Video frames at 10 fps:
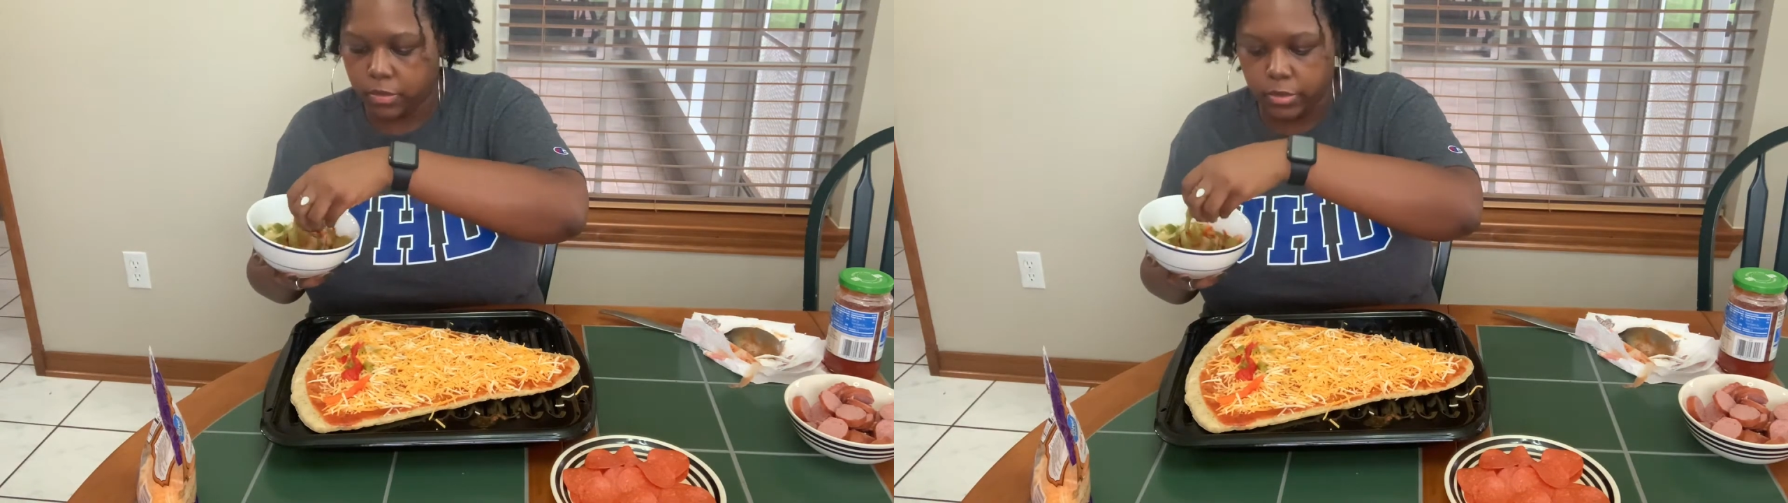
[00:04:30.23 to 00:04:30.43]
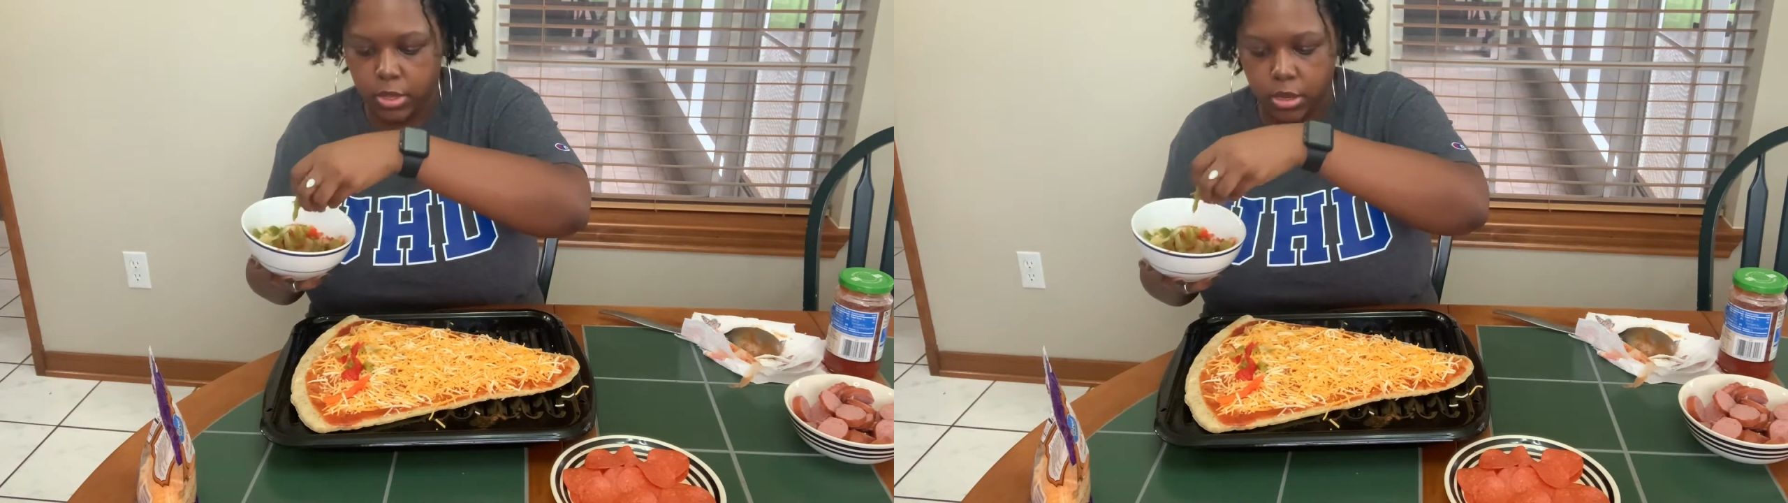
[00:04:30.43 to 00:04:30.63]

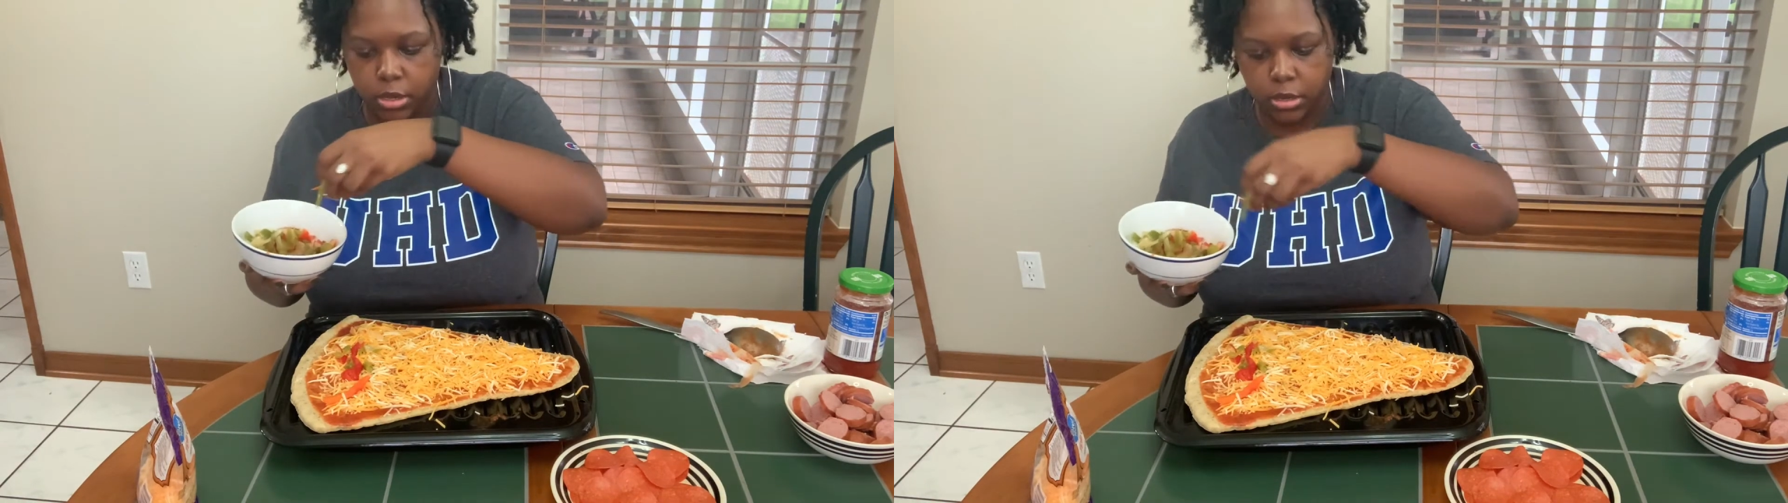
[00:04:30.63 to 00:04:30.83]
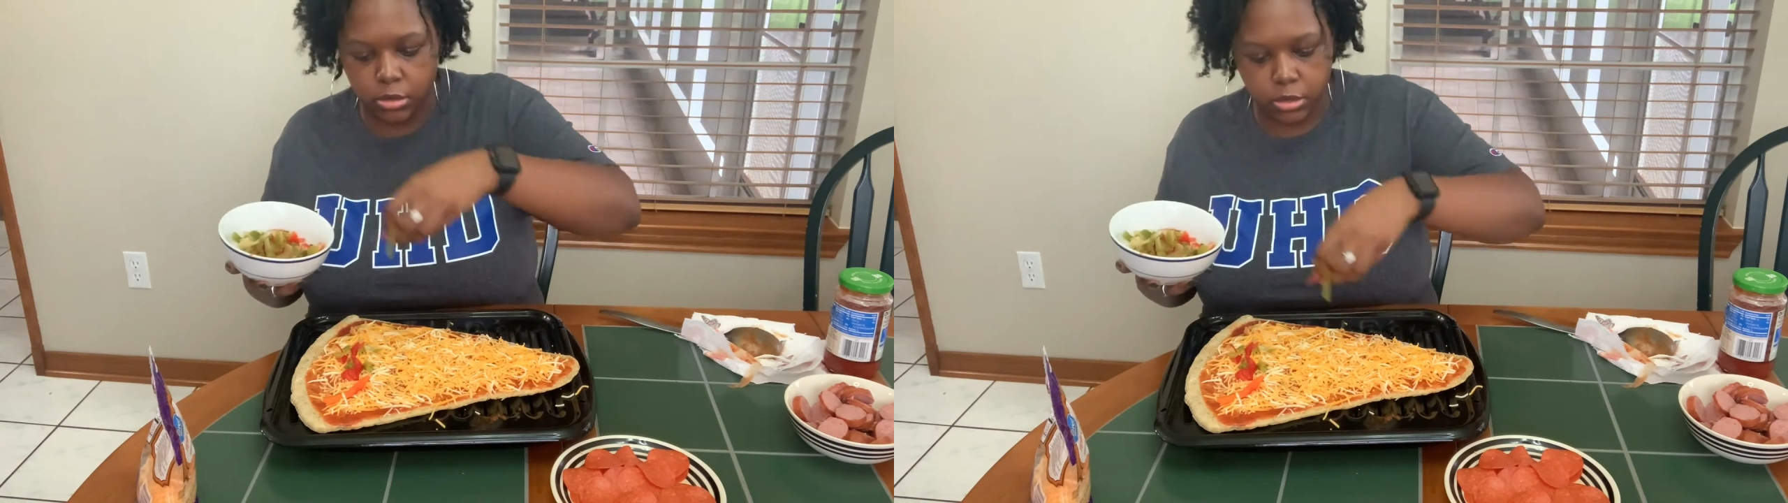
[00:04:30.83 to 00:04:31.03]
Like
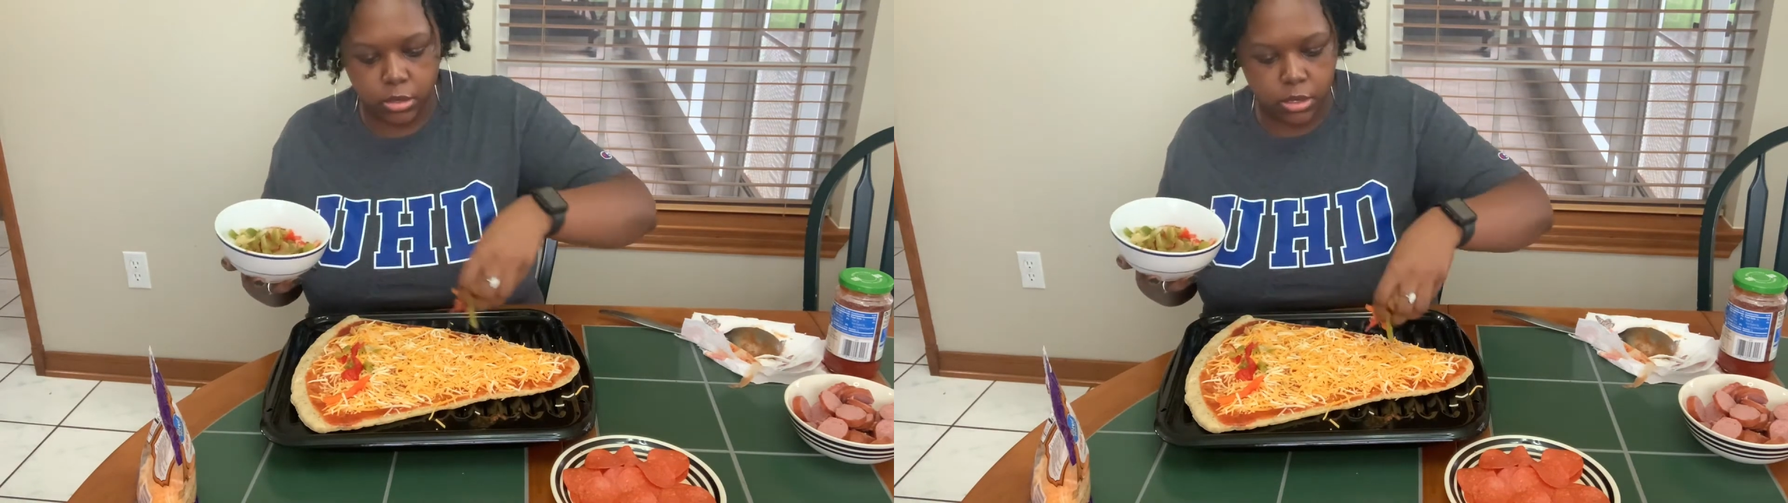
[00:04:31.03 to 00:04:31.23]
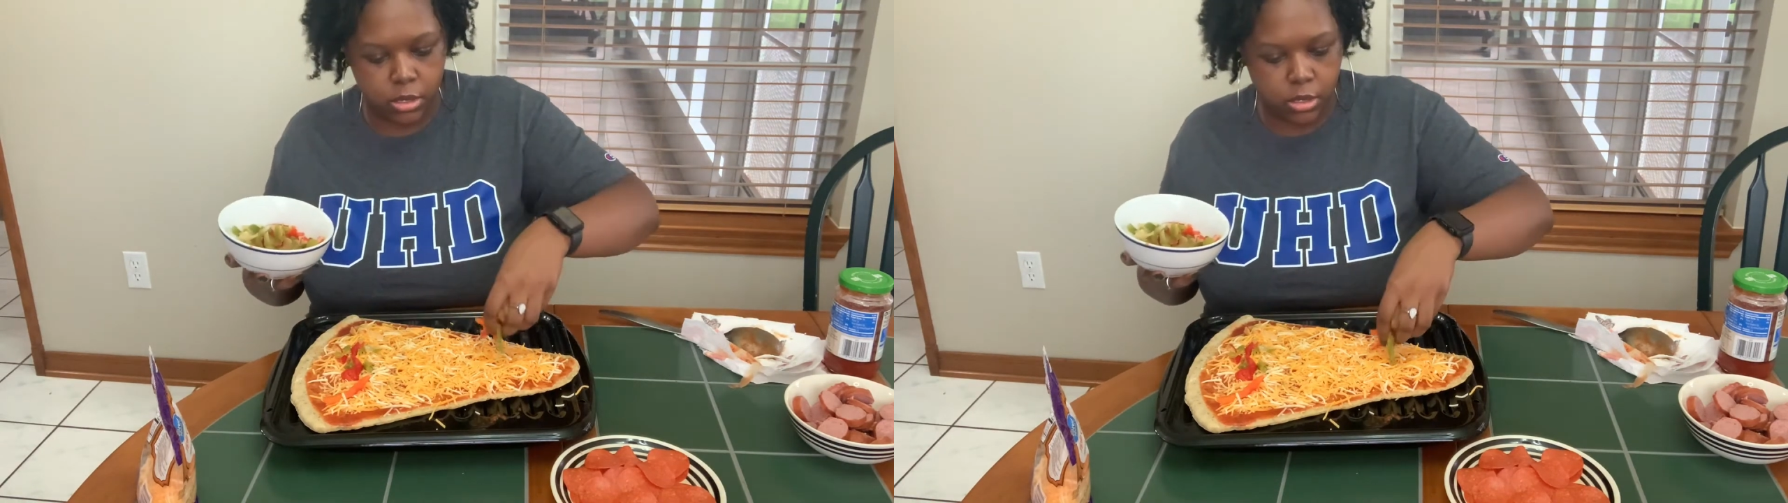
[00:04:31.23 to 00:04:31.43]
this.
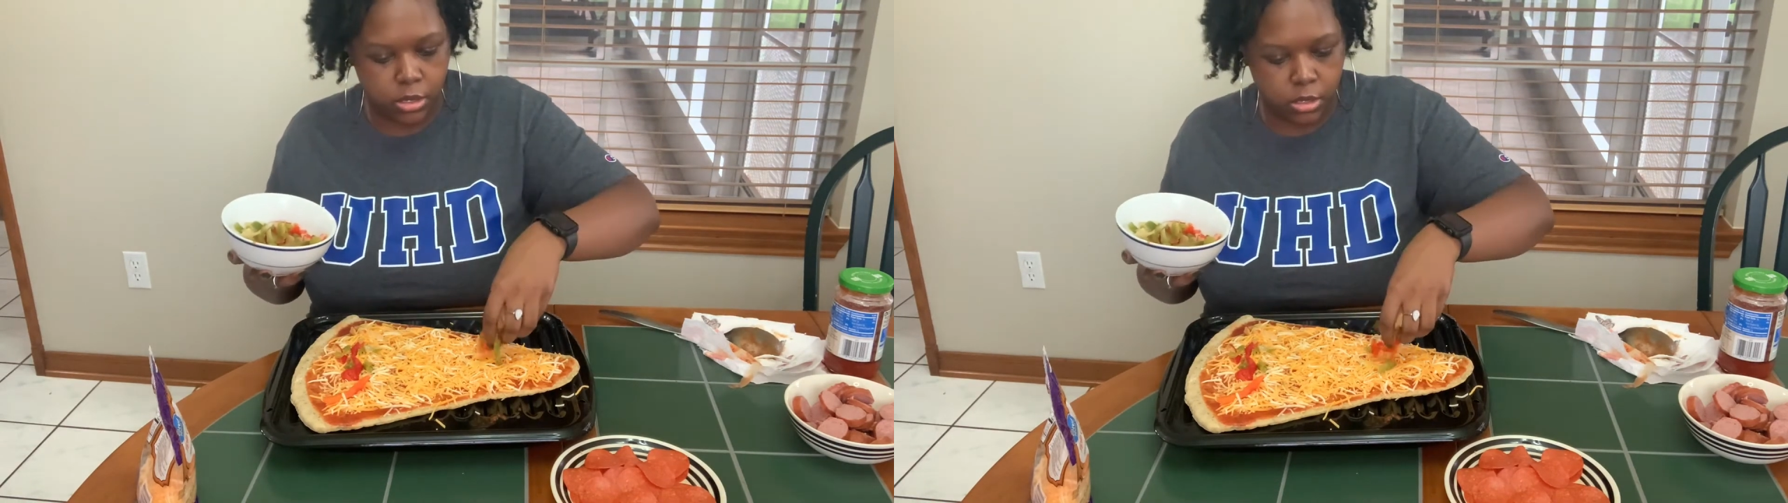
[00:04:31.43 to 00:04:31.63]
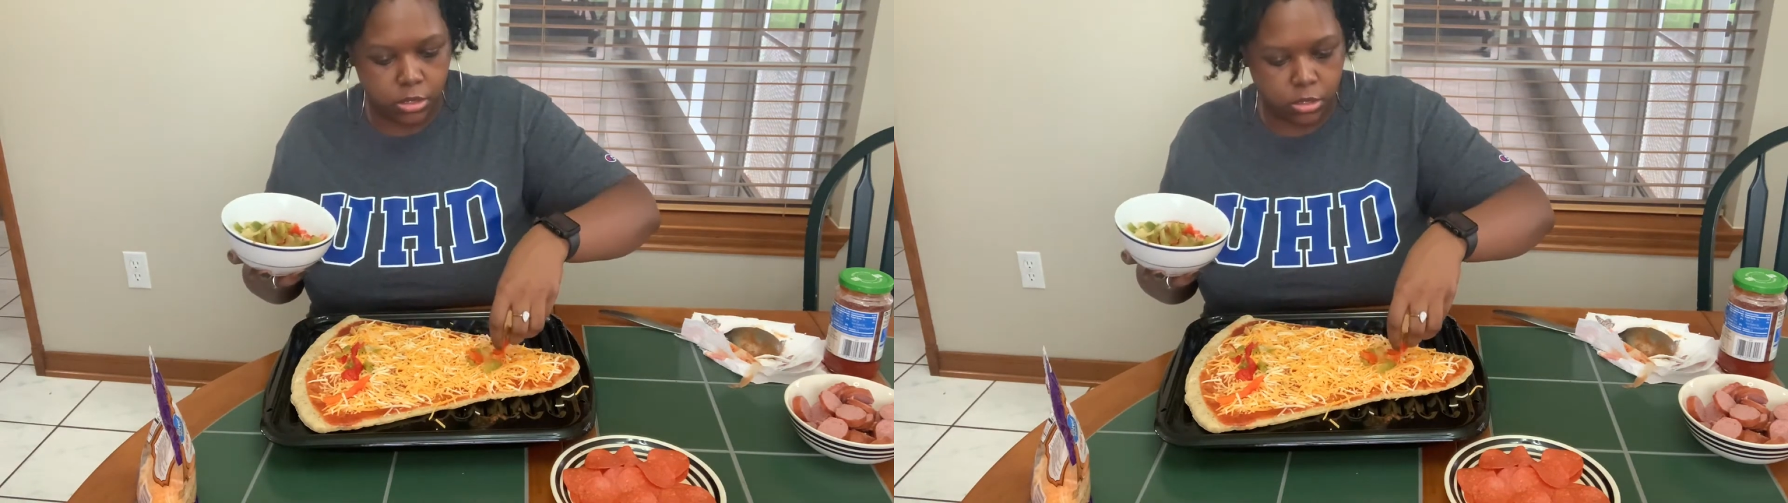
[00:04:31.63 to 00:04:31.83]

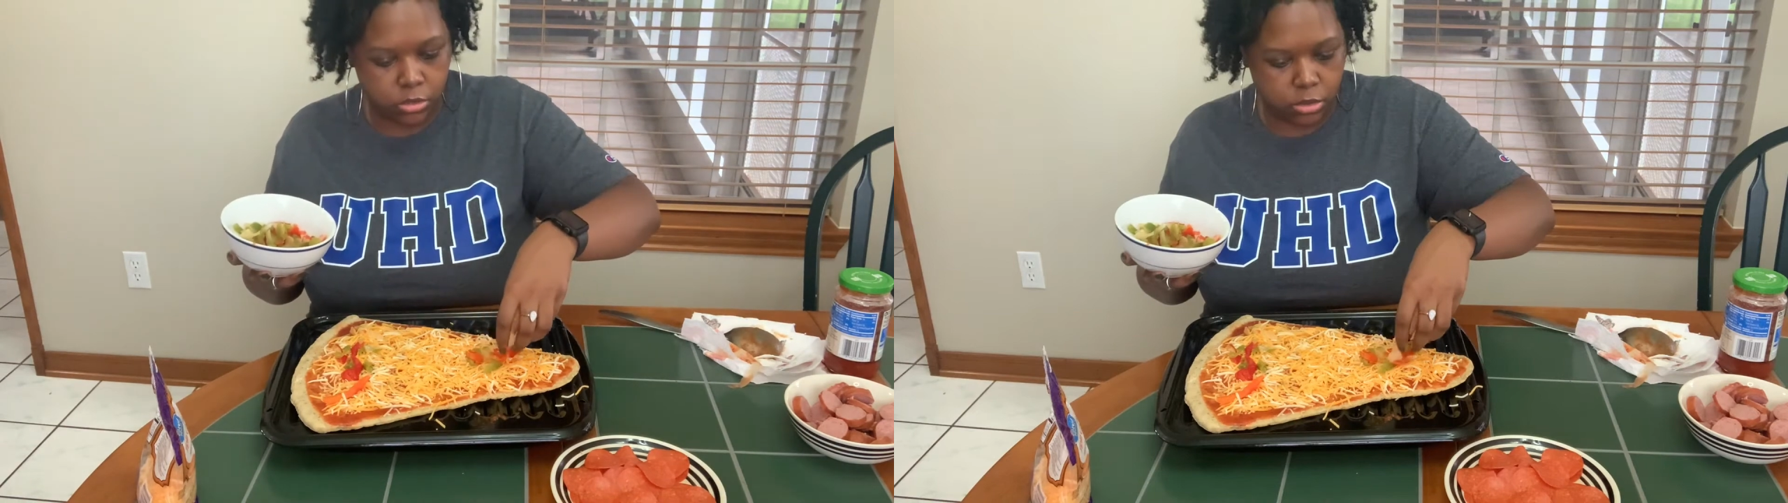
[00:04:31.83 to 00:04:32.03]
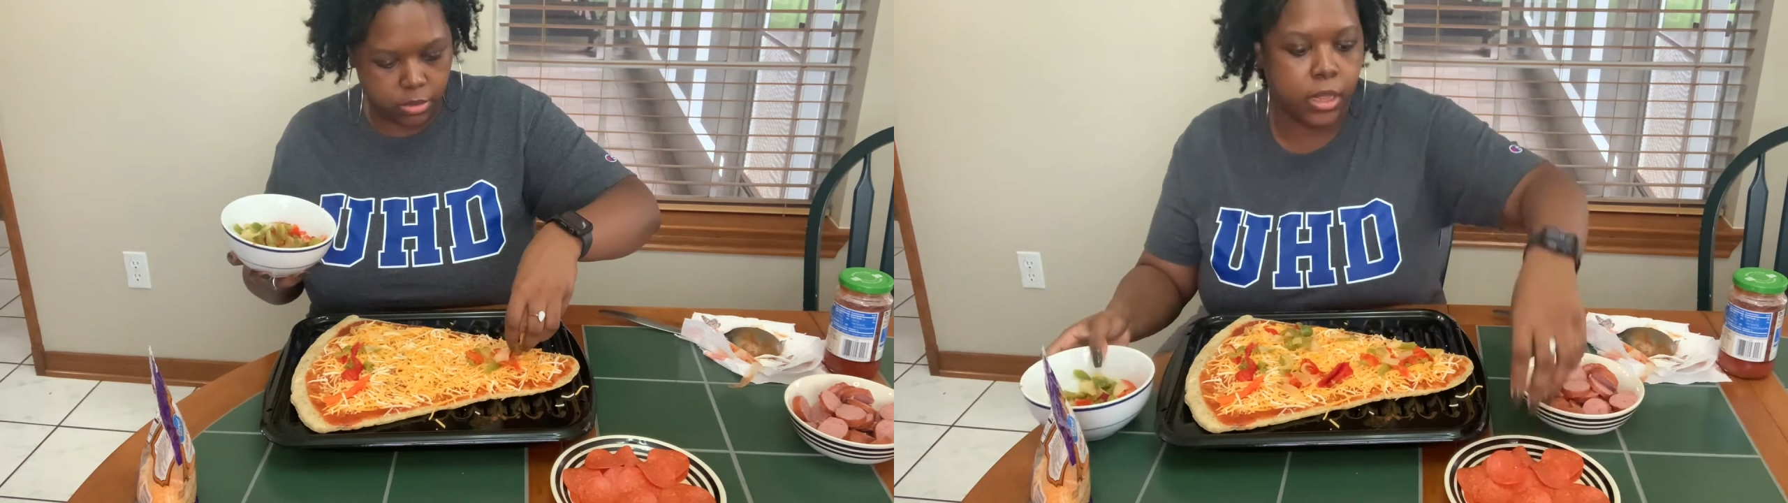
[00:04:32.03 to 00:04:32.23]

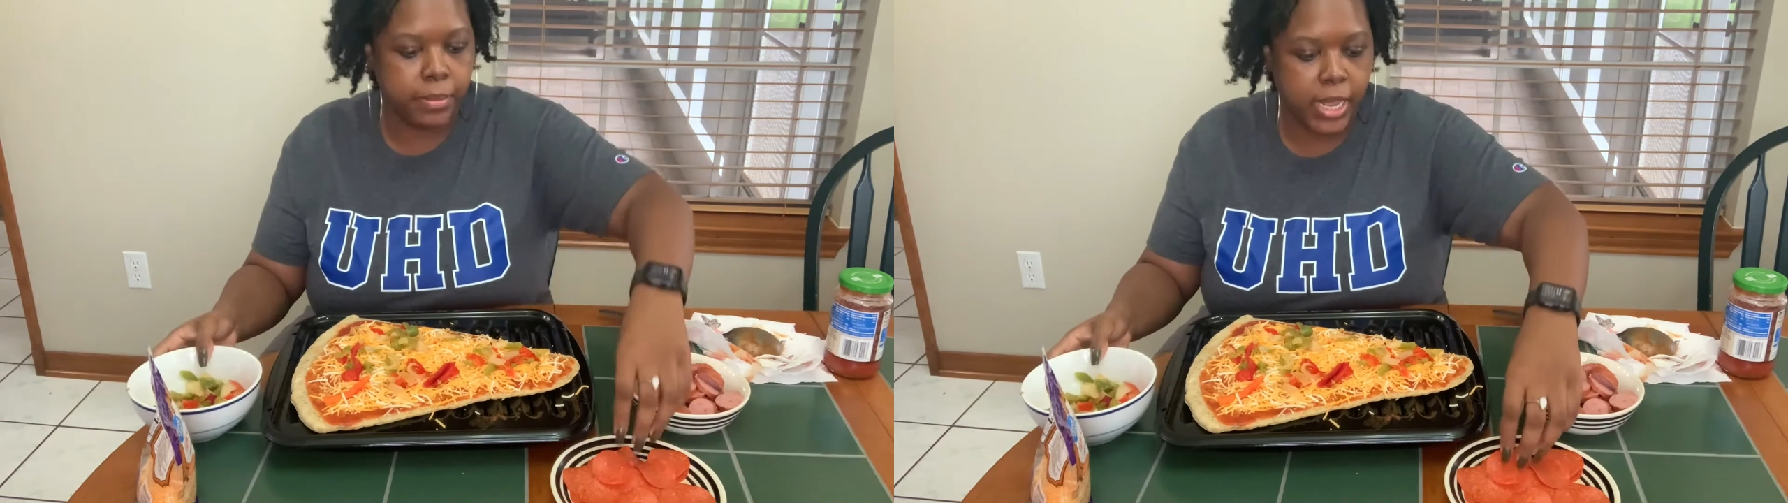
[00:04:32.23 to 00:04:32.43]
Let me